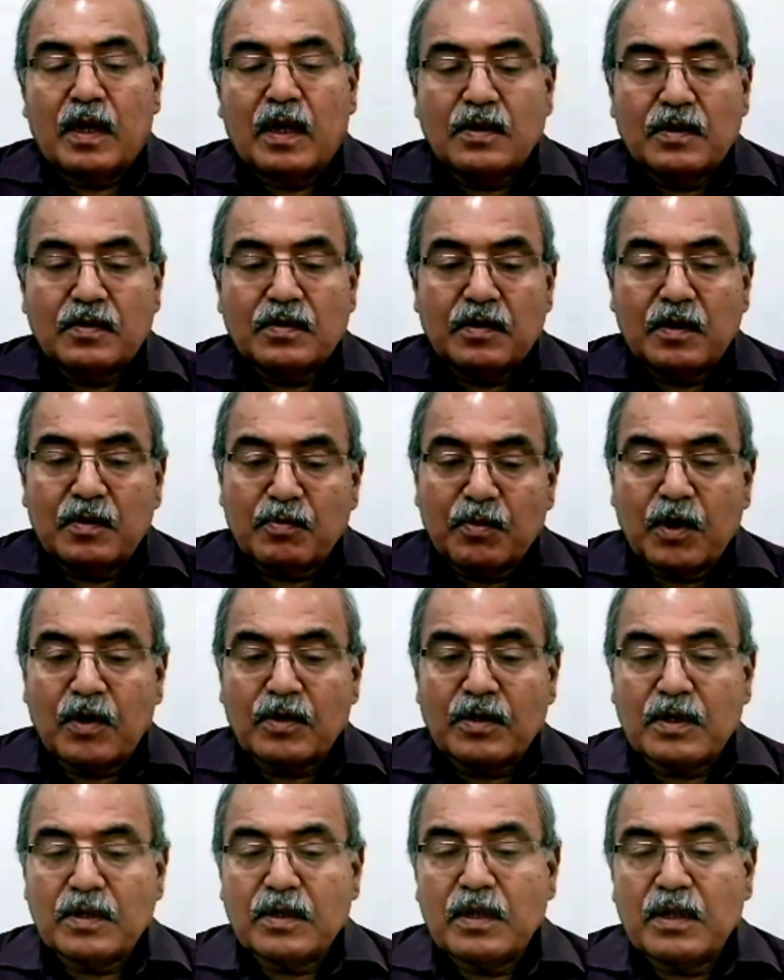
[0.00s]
It is
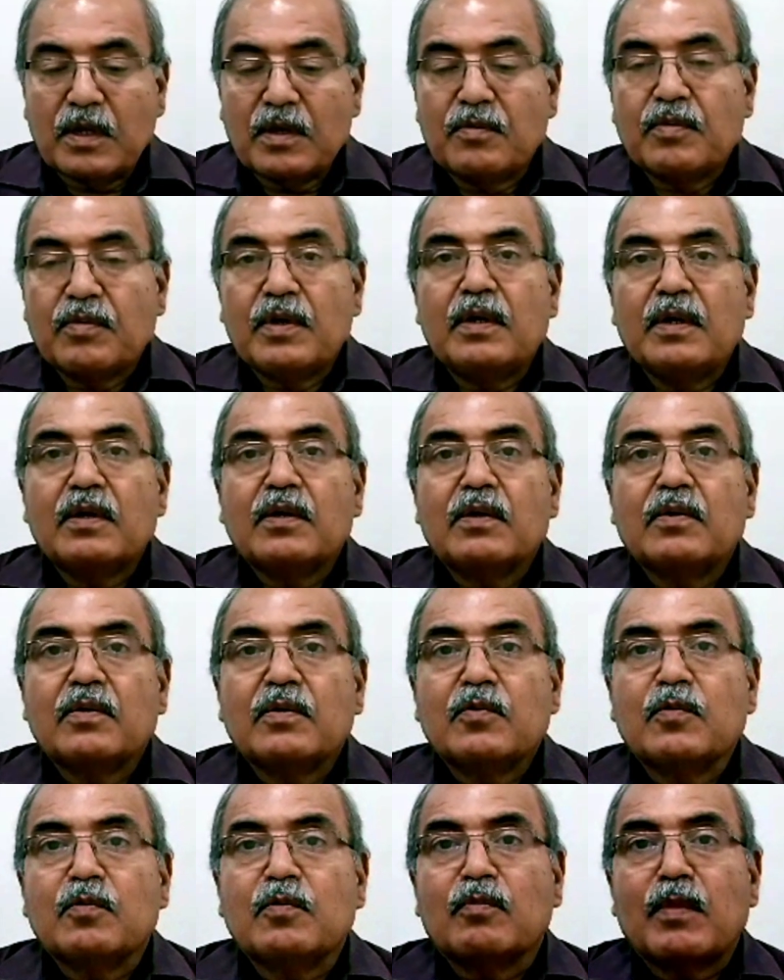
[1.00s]
important, therefore,
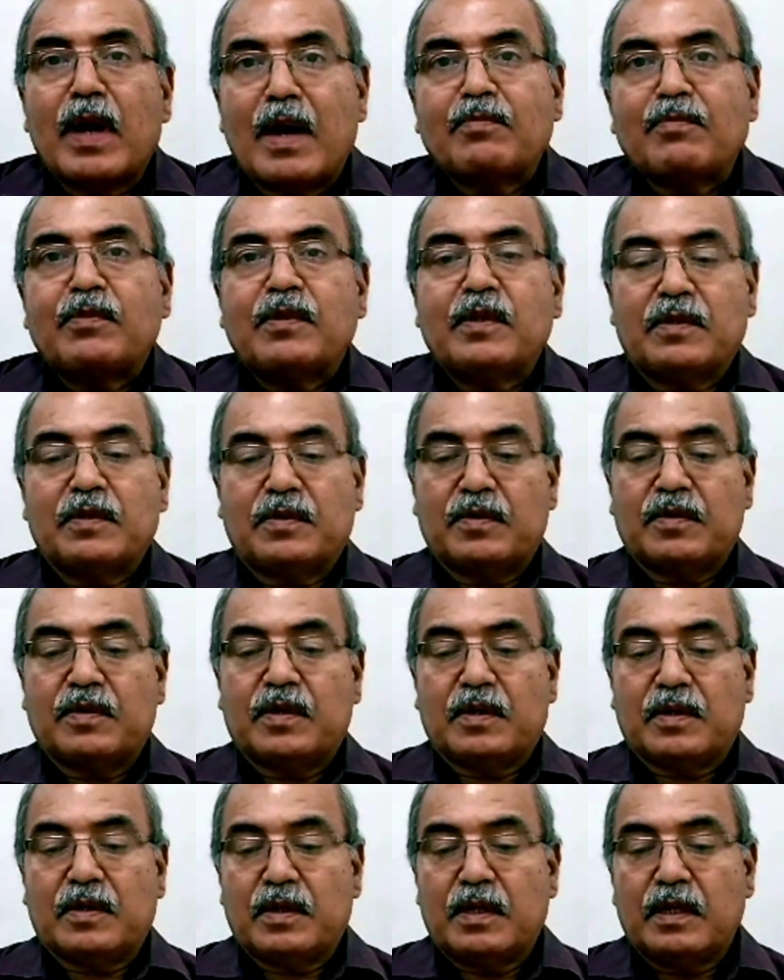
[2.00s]
to map this
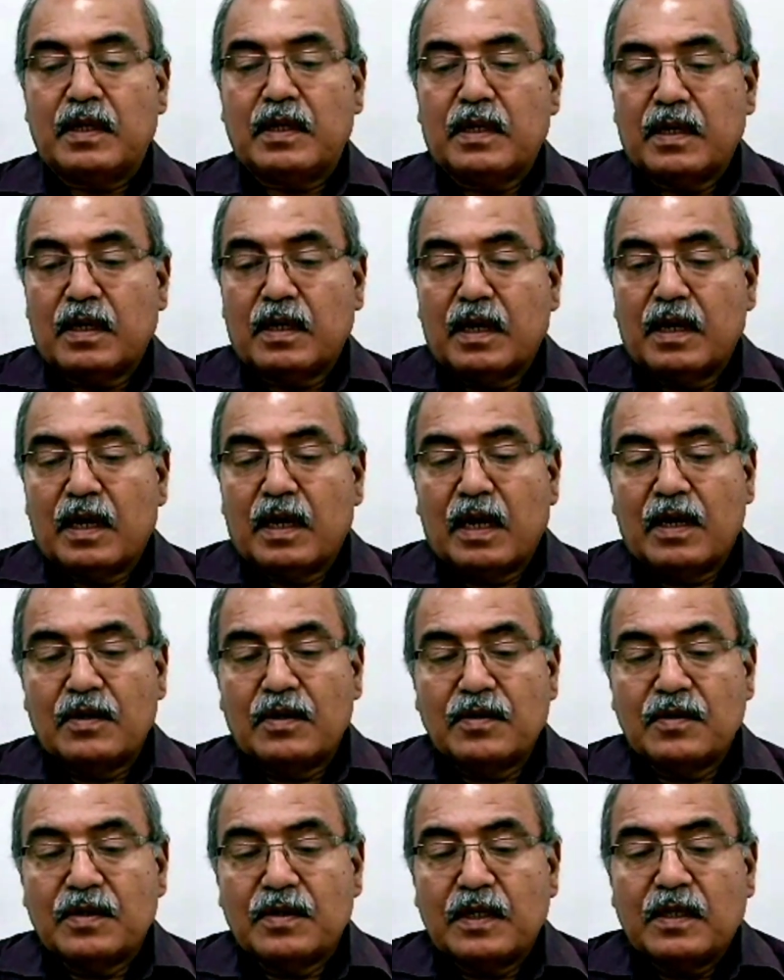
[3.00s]
journey
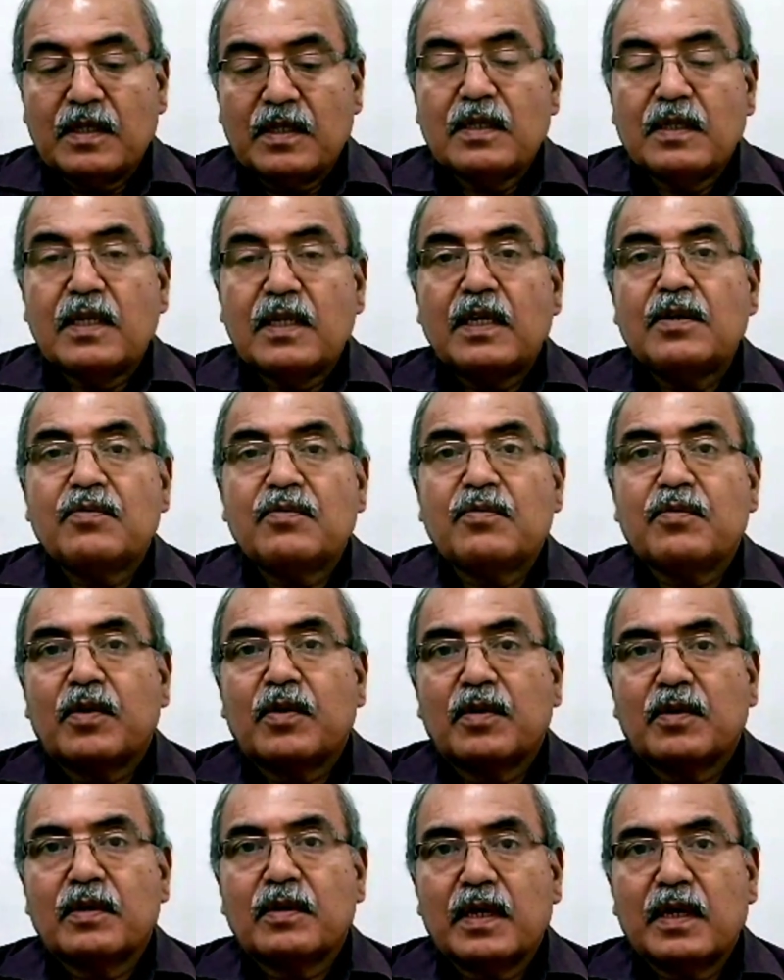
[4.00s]
and see the need
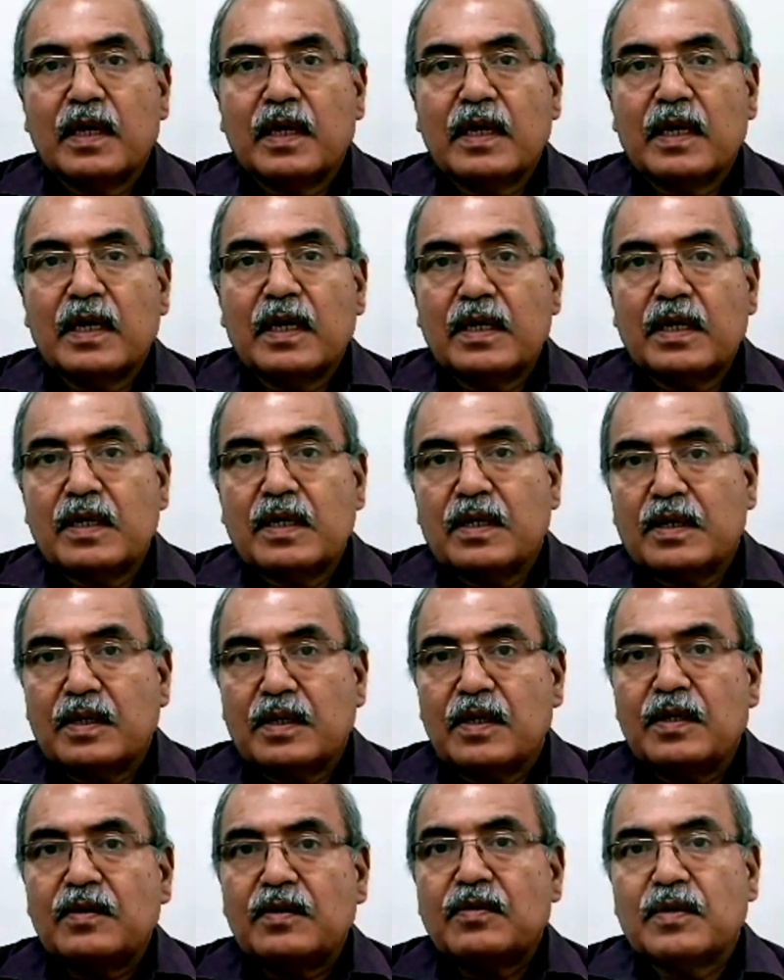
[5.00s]
for a
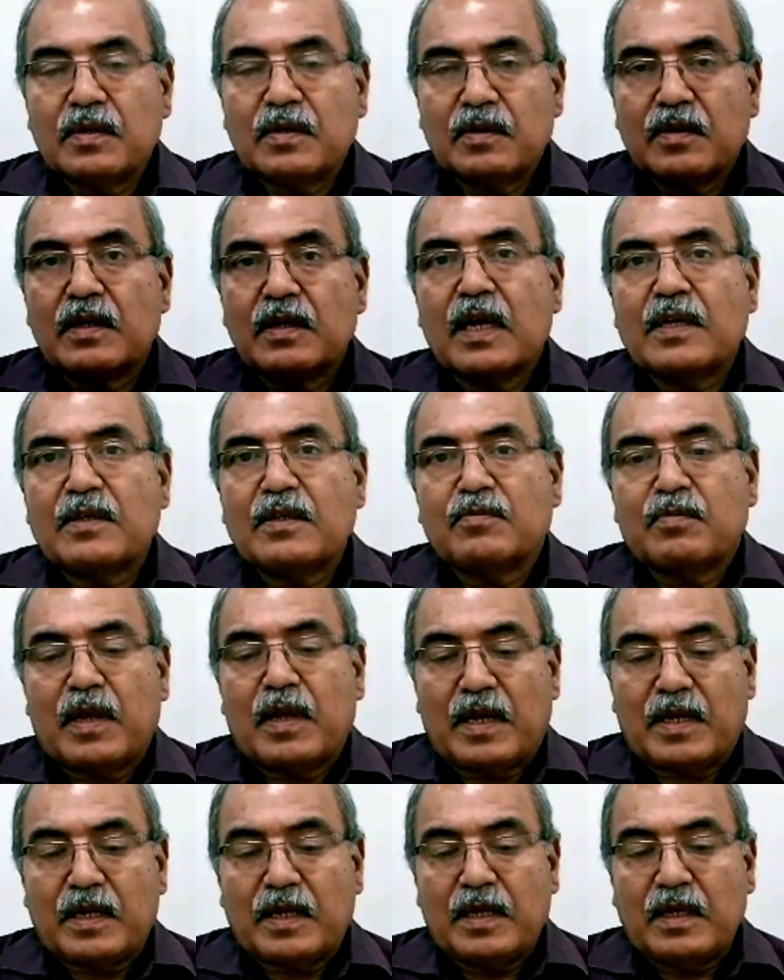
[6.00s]
decentralized
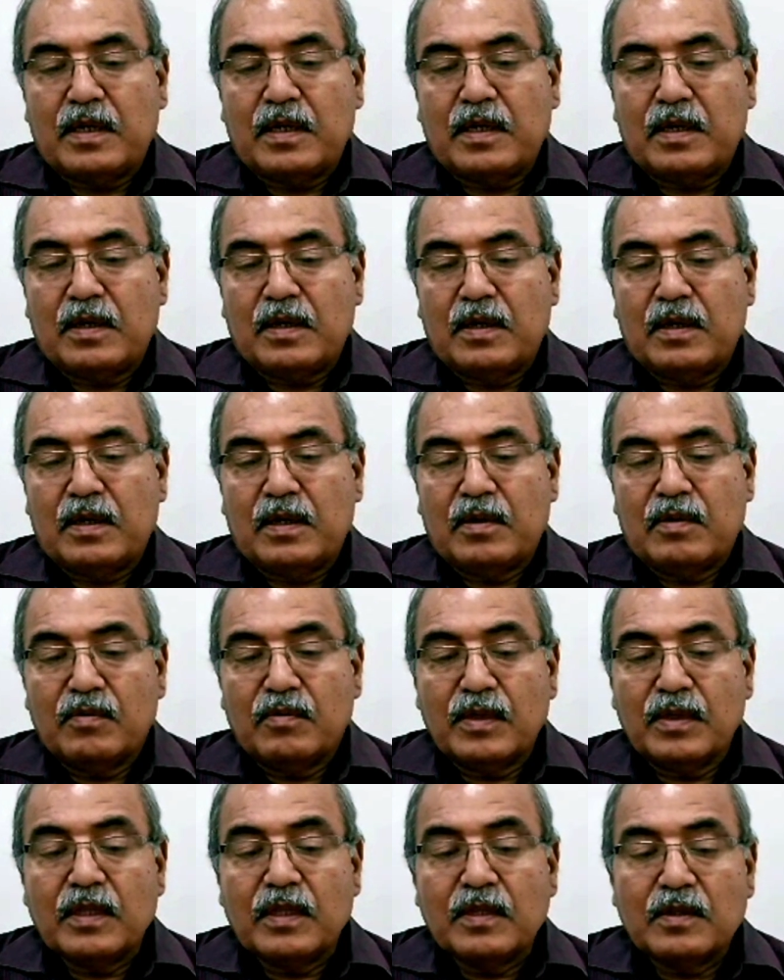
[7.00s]
planning
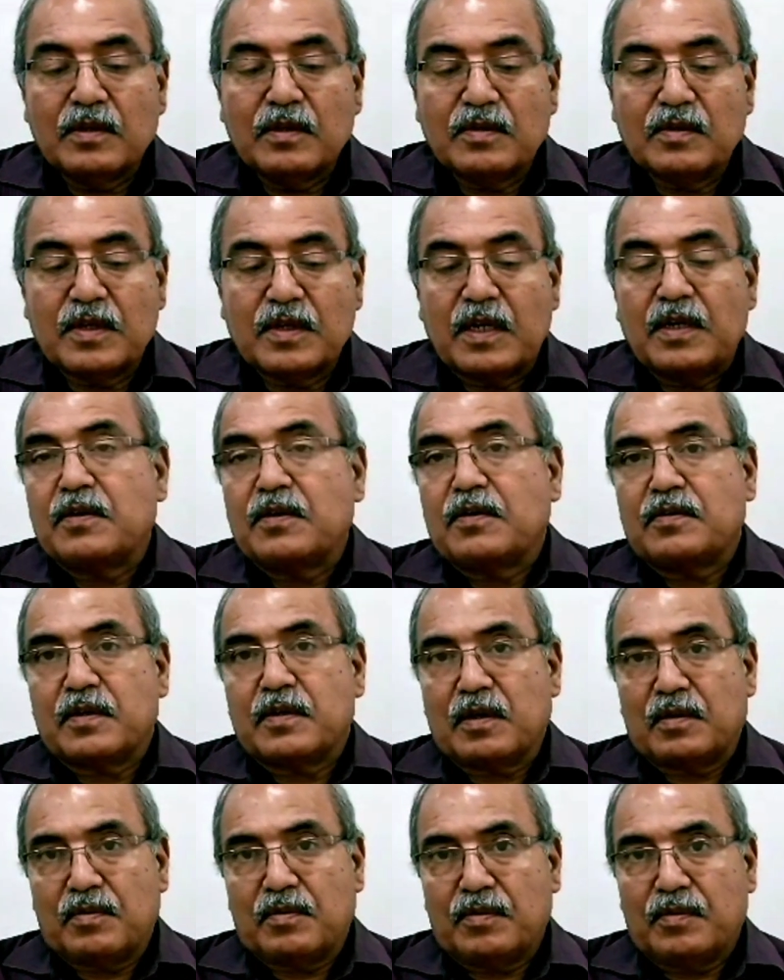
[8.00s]
within the state
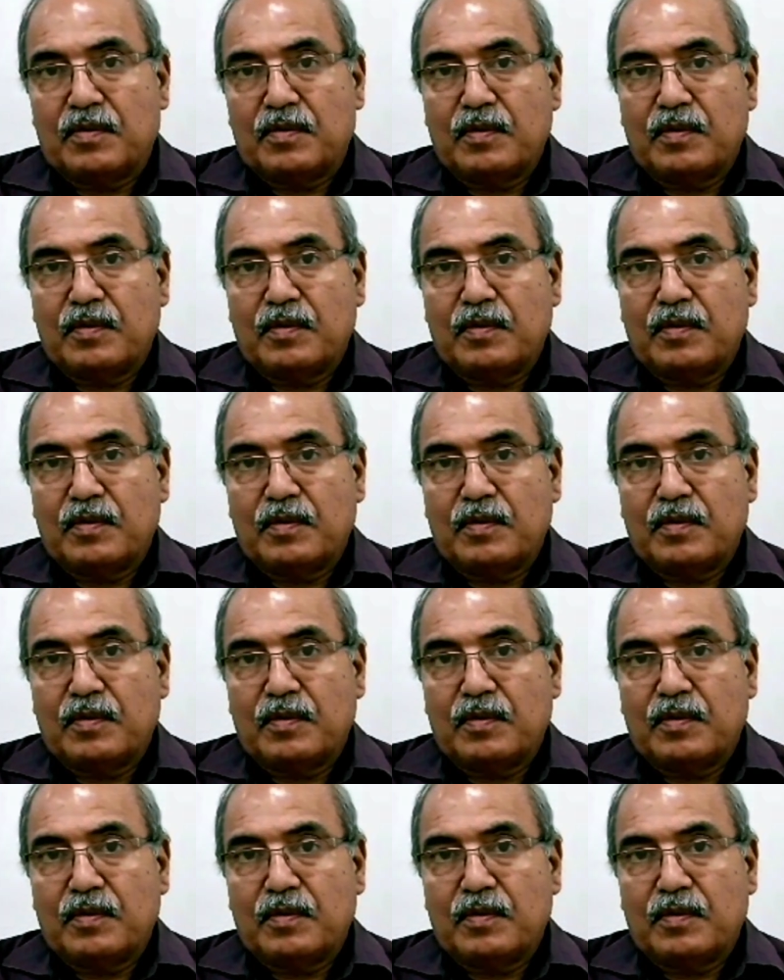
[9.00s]
itself.